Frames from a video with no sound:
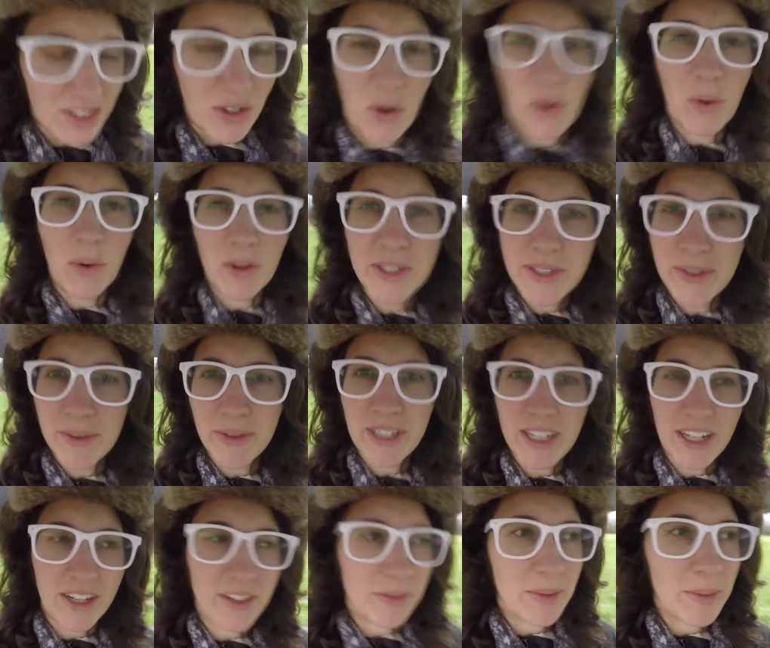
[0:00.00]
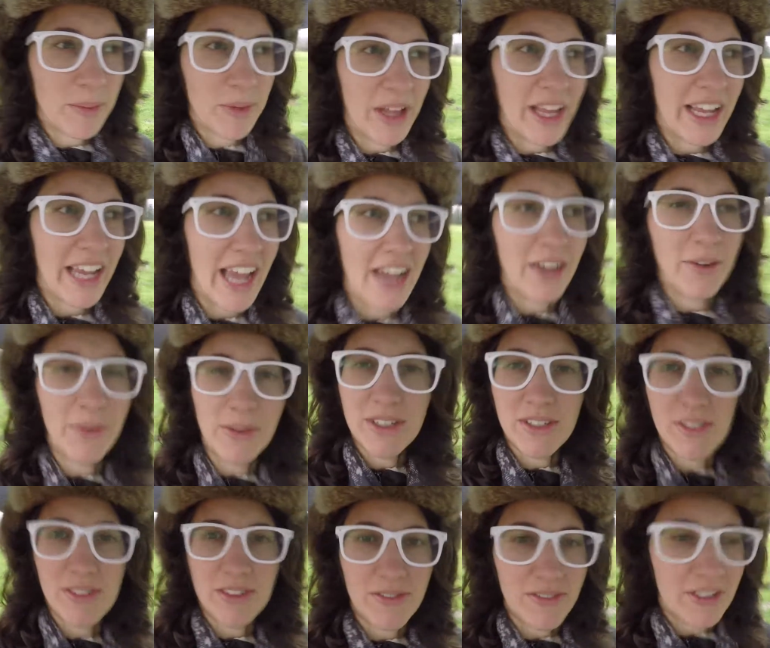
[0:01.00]
horse one, I don't remember, like Equus
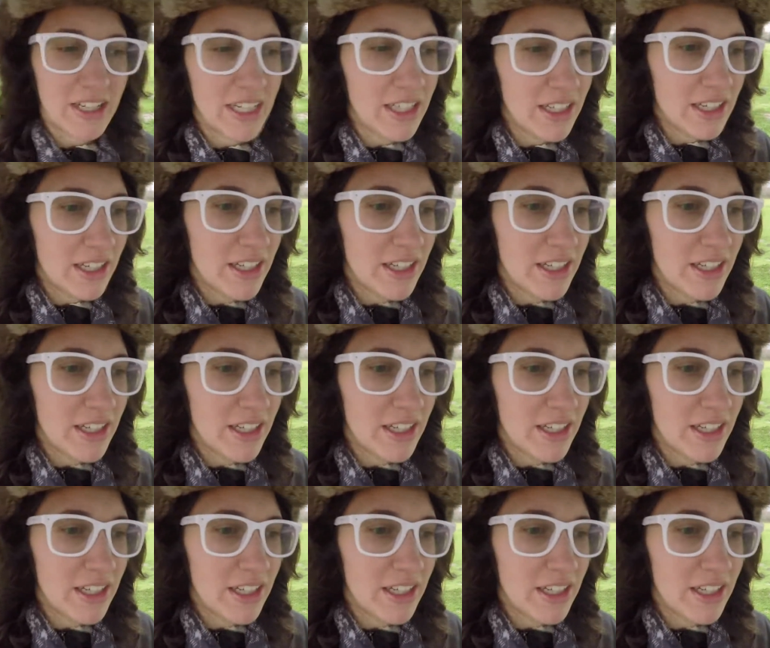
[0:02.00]
or something.